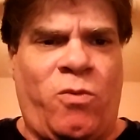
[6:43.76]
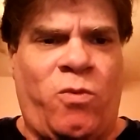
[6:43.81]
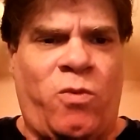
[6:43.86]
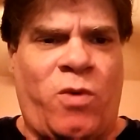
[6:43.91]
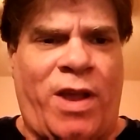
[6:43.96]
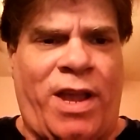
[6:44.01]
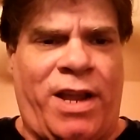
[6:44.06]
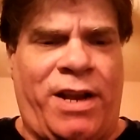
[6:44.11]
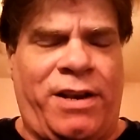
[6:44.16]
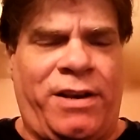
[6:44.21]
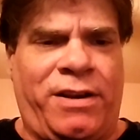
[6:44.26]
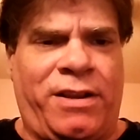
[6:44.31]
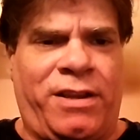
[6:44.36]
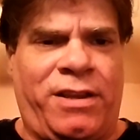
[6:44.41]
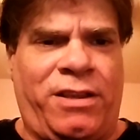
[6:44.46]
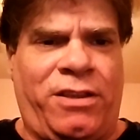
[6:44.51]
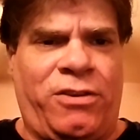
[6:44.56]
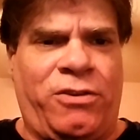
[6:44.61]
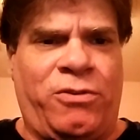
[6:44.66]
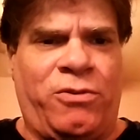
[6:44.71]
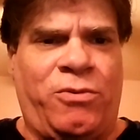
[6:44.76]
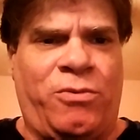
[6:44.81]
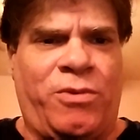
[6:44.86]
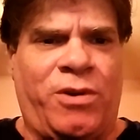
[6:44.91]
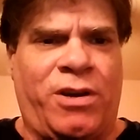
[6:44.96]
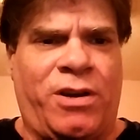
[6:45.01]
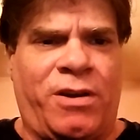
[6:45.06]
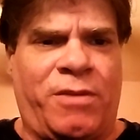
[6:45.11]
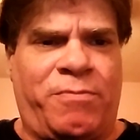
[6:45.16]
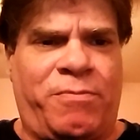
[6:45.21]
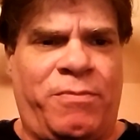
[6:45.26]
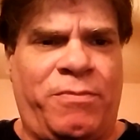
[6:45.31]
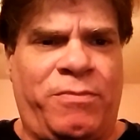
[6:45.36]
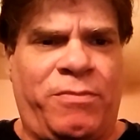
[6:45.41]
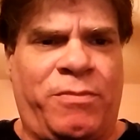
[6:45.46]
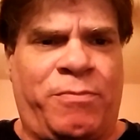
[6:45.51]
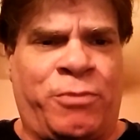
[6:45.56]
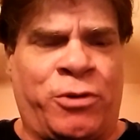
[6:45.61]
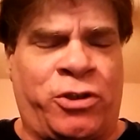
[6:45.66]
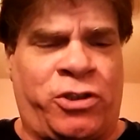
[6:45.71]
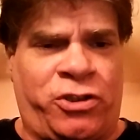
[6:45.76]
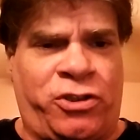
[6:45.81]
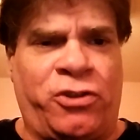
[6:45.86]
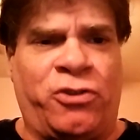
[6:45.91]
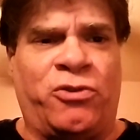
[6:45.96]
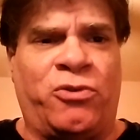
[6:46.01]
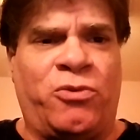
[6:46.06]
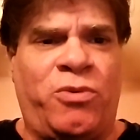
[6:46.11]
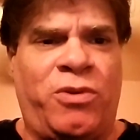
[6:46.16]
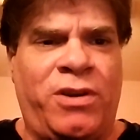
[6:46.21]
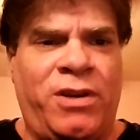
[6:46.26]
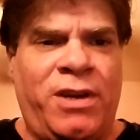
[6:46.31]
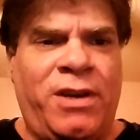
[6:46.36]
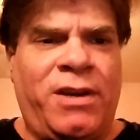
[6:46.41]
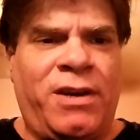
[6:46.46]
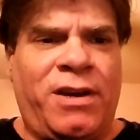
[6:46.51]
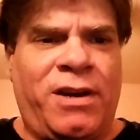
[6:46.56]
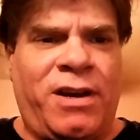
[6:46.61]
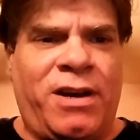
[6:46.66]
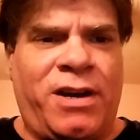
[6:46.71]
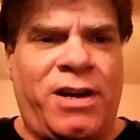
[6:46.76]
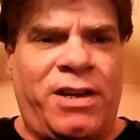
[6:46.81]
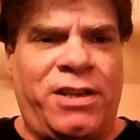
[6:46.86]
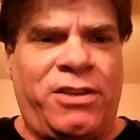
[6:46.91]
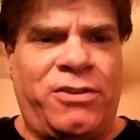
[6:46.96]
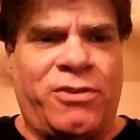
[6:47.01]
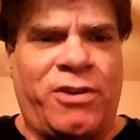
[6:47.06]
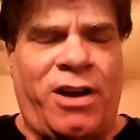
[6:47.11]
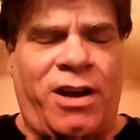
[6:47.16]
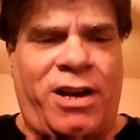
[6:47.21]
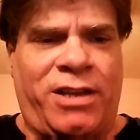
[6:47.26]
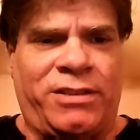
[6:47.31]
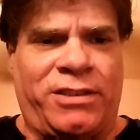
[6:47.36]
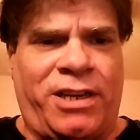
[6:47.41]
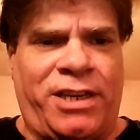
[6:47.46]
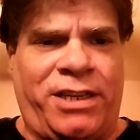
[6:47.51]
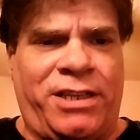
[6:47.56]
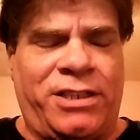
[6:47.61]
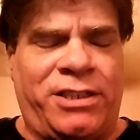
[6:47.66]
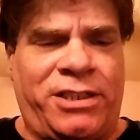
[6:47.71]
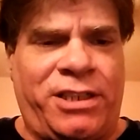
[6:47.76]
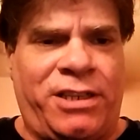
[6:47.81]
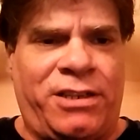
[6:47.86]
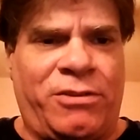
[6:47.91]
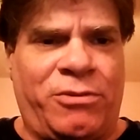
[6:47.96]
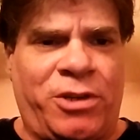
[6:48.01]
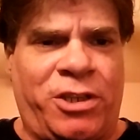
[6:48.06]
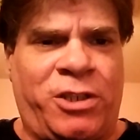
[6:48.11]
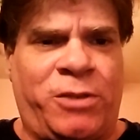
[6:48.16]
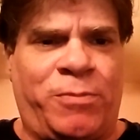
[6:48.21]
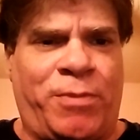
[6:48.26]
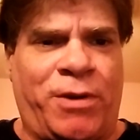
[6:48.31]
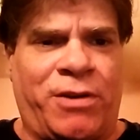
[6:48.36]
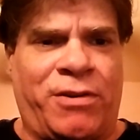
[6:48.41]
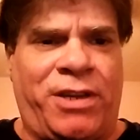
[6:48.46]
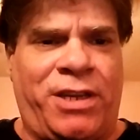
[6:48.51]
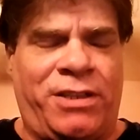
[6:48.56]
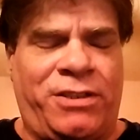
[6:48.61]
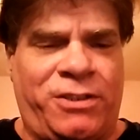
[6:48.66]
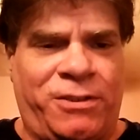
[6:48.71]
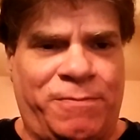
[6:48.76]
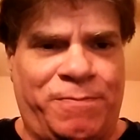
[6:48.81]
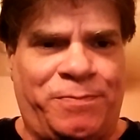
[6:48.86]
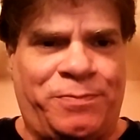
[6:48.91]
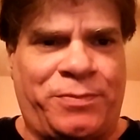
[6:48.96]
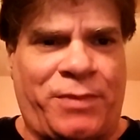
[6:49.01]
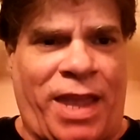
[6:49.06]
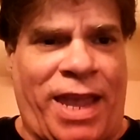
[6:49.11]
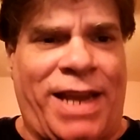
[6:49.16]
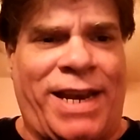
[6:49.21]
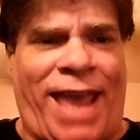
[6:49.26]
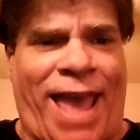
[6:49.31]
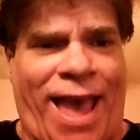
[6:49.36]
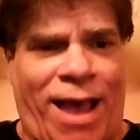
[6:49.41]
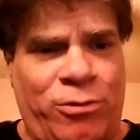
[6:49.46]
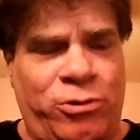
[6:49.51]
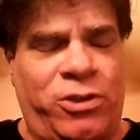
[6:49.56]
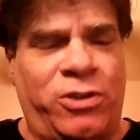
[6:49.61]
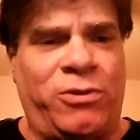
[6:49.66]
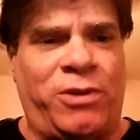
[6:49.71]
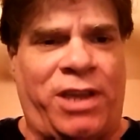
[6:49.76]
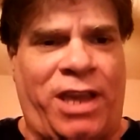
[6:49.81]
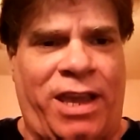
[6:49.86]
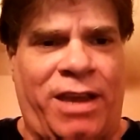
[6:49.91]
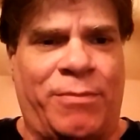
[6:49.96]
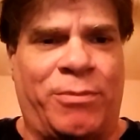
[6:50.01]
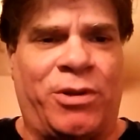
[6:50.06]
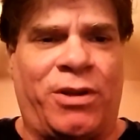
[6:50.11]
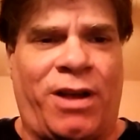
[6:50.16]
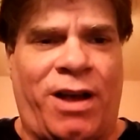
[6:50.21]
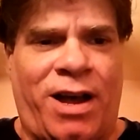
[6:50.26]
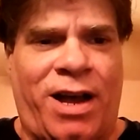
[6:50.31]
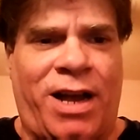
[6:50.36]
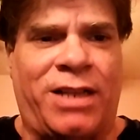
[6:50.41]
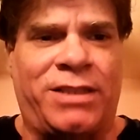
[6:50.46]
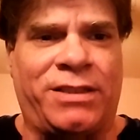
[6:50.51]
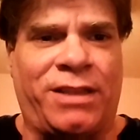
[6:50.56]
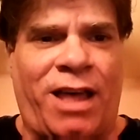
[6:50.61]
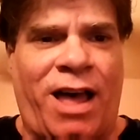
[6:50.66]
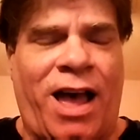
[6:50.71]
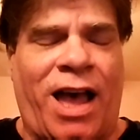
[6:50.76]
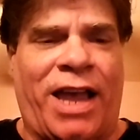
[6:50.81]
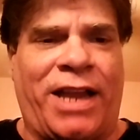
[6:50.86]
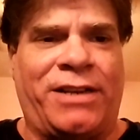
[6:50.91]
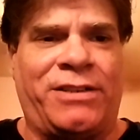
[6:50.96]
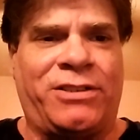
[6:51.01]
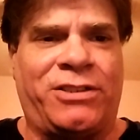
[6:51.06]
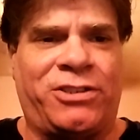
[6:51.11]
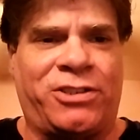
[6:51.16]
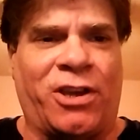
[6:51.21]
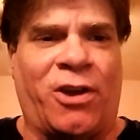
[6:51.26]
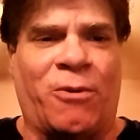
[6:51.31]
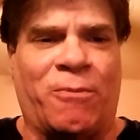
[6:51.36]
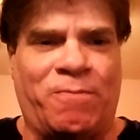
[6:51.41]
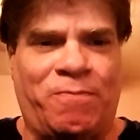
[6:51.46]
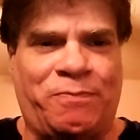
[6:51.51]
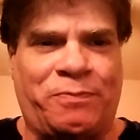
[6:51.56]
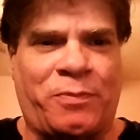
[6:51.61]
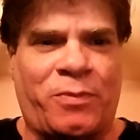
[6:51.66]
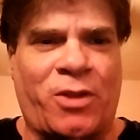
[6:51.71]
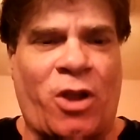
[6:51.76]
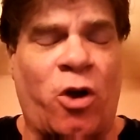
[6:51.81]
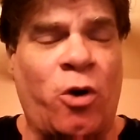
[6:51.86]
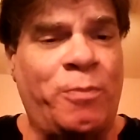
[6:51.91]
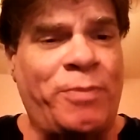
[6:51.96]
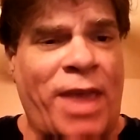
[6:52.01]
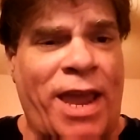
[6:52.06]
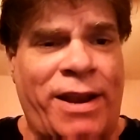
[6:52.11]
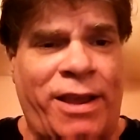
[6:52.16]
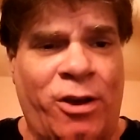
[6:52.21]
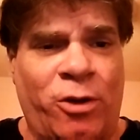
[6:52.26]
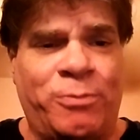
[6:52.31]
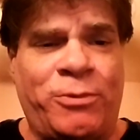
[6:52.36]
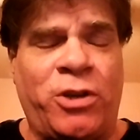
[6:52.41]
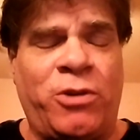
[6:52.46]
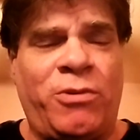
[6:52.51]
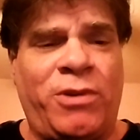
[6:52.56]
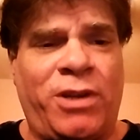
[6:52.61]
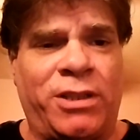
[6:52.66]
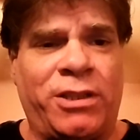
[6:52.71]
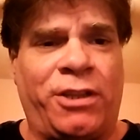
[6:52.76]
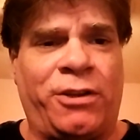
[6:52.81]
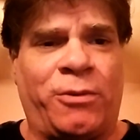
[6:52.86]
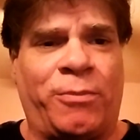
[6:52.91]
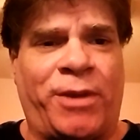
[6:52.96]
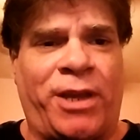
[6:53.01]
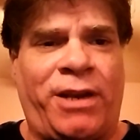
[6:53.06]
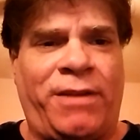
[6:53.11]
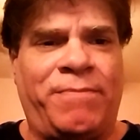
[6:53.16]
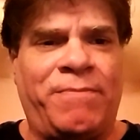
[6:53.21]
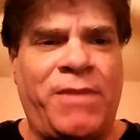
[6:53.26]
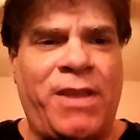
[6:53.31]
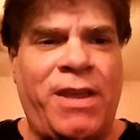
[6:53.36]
when you pursue your online casino experience and how to gamble online. So hope that helped you a little bit.